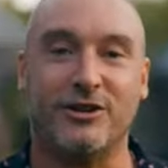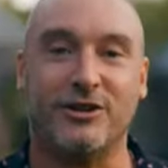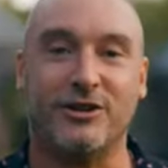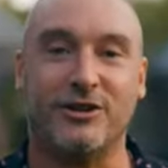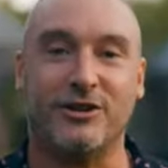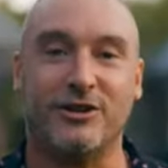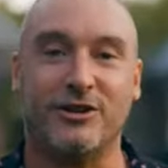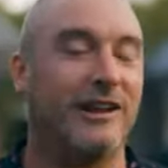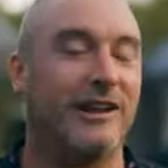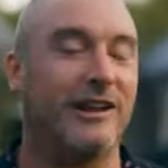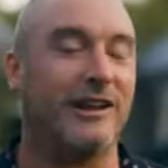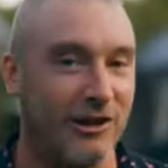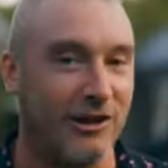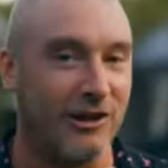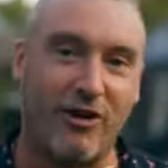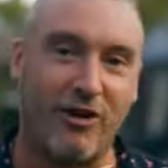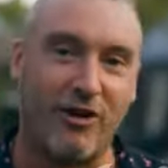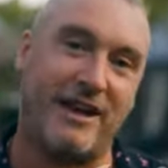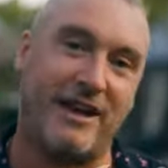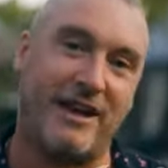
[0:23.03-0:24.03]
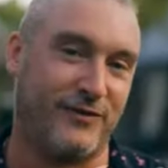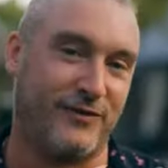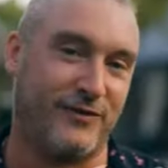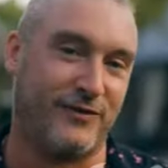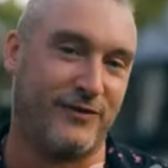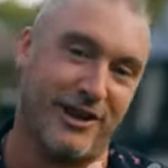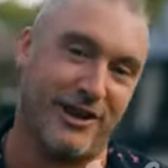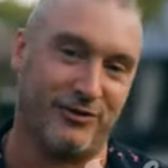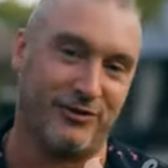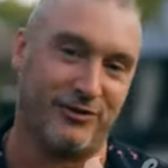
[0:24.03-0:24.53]
to write long-ass
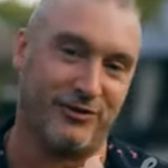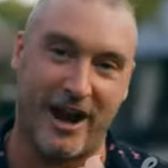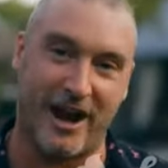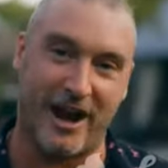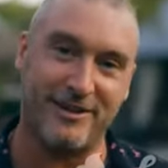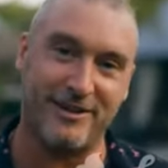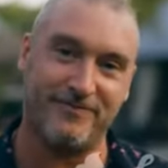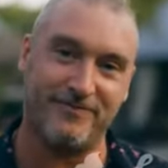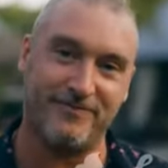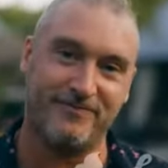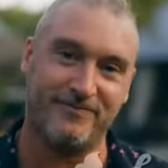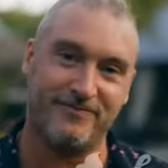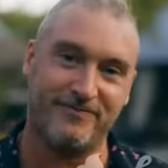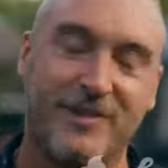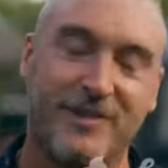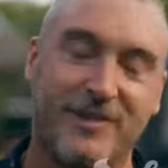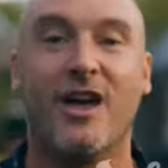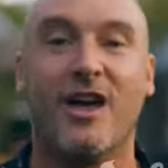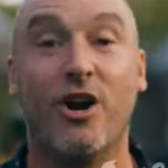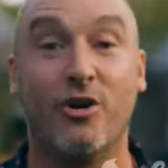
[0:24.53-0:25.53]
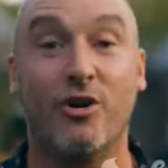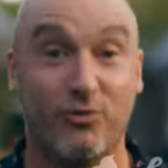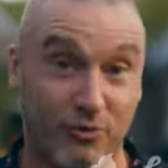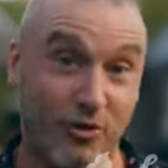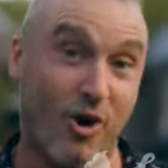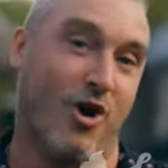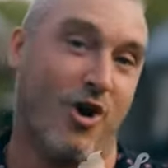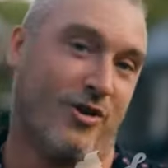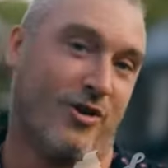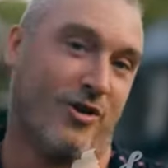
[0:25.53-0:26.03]
videos, right?
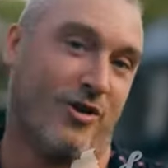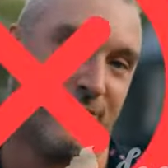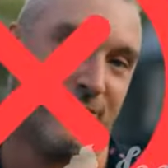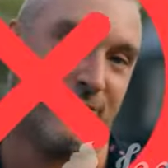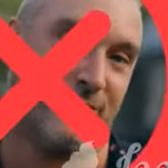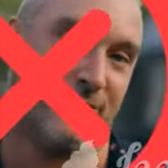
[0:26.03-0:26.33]
Wrong.